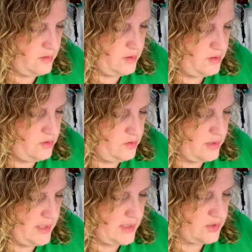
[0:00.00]
you can
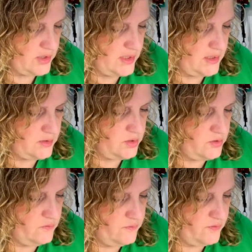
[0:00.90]
actually get a
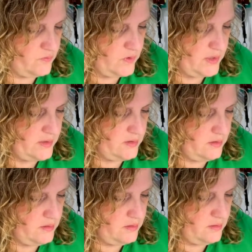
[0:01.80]
2-for-1.
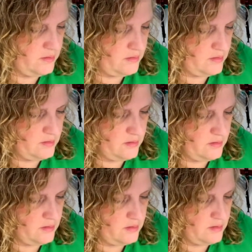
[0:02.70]

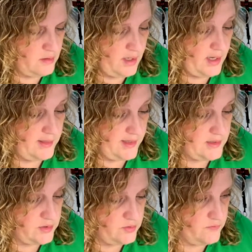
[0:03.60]
I like
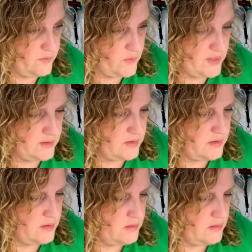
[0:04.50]
2-for-1s.